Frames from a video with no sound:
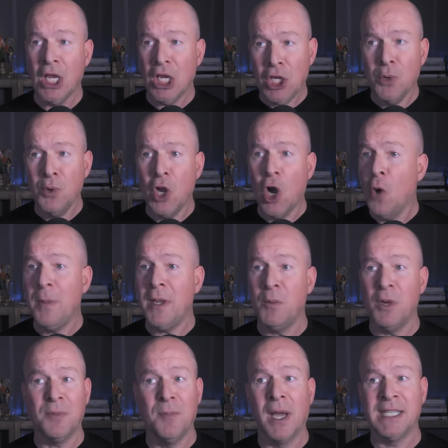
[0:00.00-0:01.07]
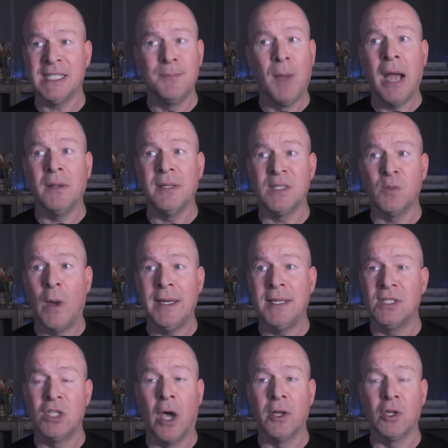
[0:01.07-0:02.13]
You know me with my smile as white as
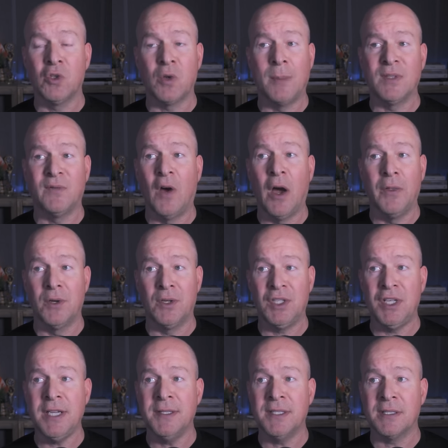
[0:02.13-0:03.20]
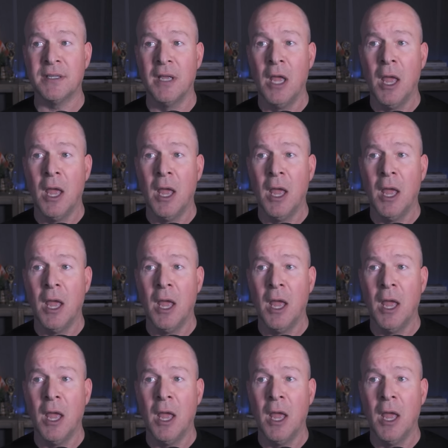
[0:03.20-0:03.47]
Donald Trump's father's sheets,